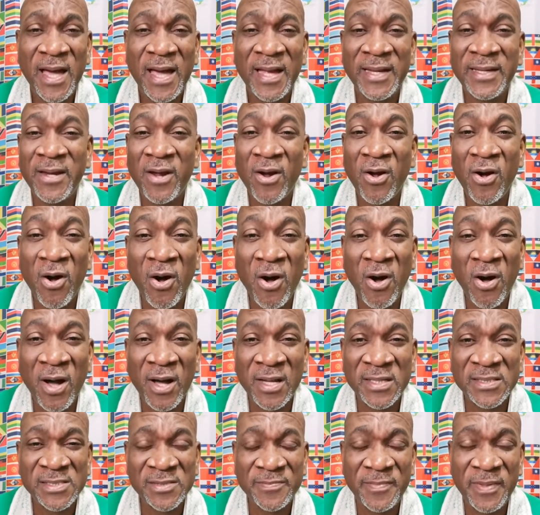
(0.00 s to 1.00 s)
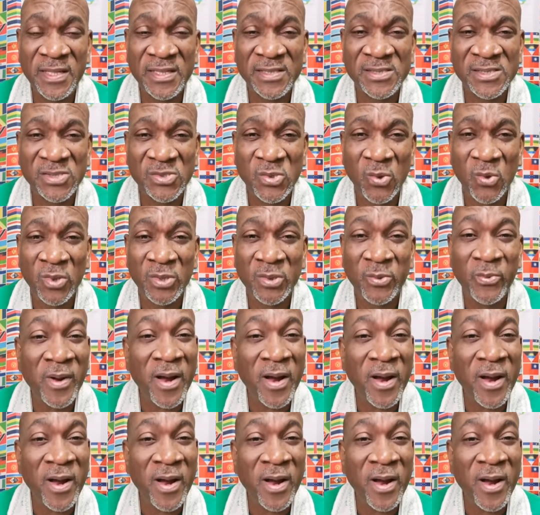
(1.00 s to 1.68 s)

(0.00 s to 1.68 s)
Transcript: and their organs being sold?